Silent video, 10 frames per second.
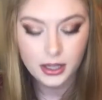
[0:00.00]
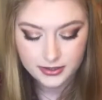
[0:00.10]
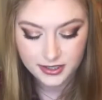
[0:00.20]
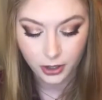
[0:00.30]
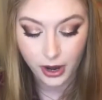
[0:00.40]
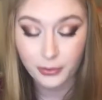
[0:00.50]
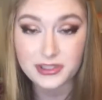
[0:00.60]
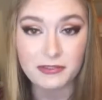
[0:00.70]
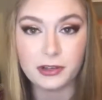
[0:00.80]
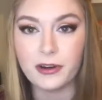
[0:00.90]
So I would
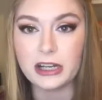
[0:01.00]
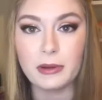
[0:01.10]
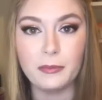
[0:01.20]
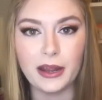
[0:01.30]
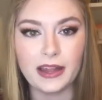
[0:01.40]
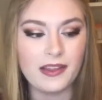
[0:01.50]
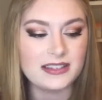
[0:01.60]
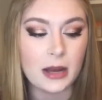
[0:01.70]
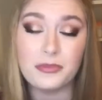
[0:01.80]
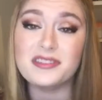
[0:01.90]
definitely recommend picking
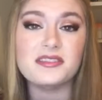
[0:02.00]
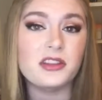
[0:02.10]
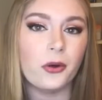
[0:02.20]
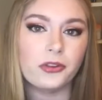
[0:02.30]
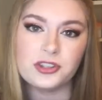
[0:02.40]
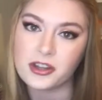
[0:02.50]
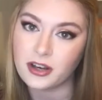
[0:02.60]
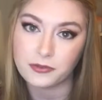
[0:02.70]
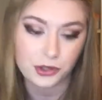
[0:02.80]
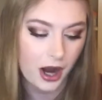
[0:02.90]
these up. This is the only shade
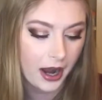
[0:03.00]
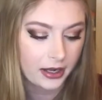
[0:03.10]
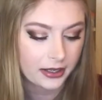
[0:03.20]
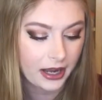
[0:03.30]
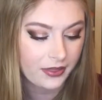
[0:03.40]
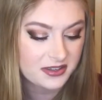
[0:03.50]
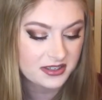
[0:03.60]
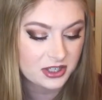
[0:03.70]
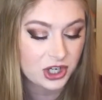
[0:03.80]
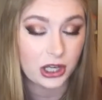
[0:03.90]
that I've tried. Again, this
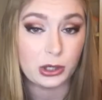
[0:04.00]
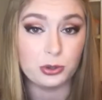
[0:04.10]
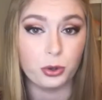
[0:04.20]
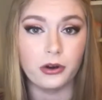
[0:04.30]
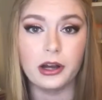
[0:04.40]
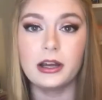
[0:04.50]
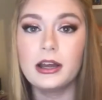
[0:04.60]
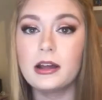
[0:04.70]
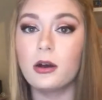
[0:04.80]
is the shade Endora.